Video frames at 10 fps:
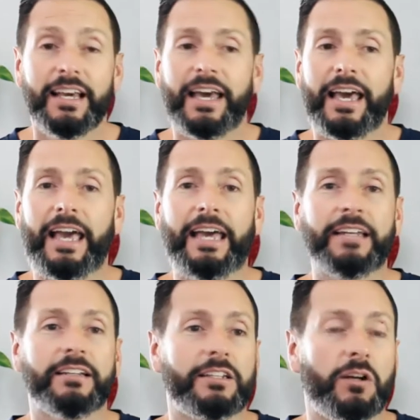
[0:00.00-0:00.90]

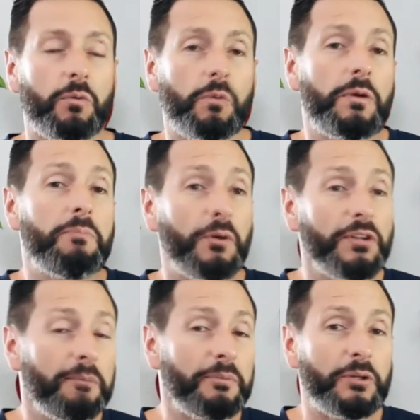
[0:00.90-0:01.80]
And, you know, when we
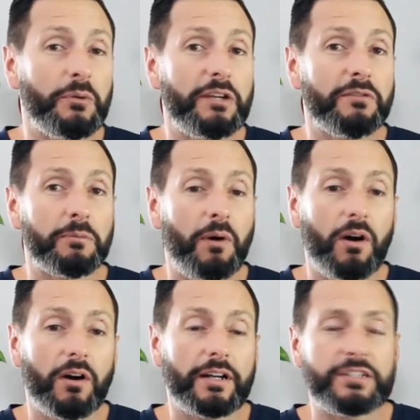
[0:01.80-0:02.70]
pulled up into Weaver
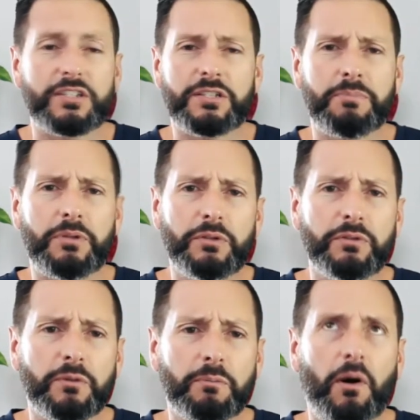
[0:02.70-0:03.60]
Park, it's this
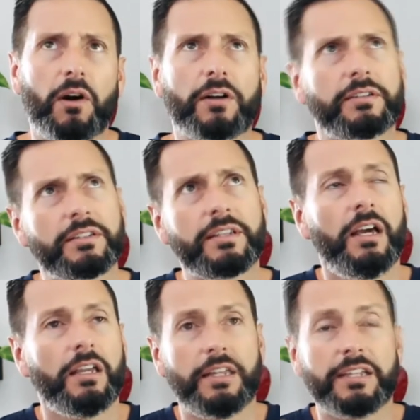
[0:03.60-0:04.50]
beautiful park
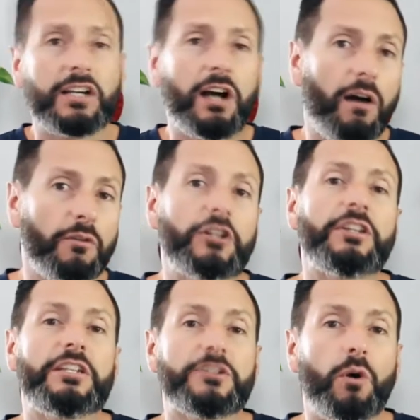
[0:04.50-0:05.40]
that's covered
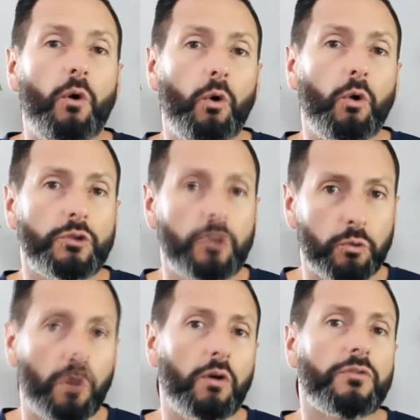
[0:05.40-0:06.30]
in these old
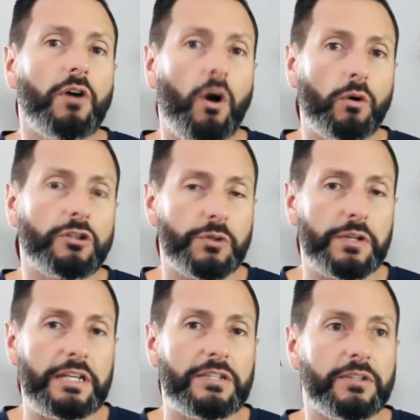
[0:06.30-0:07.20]
growth oak
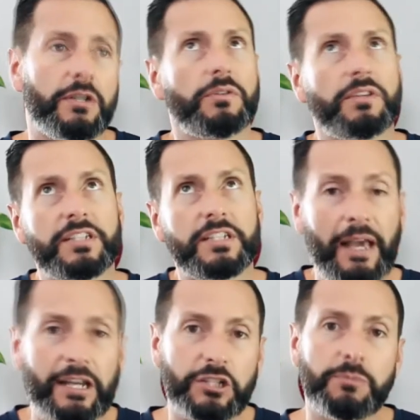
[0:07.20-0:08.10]
trees, you know, with the
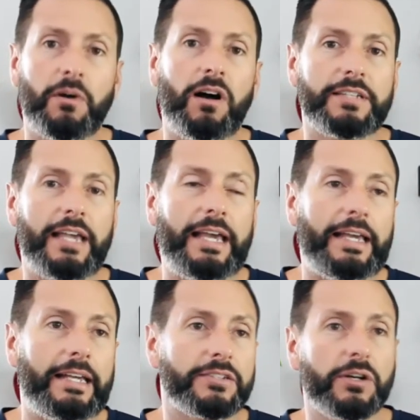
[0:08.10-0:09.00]
Spanish moss
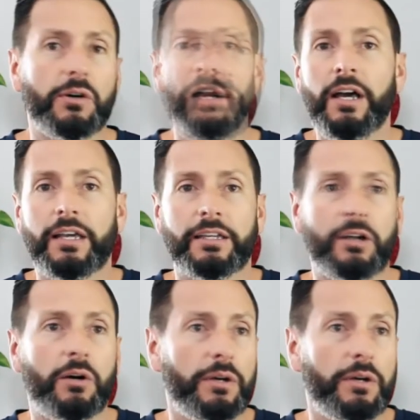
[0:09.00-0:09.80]
hanging. So, you know, it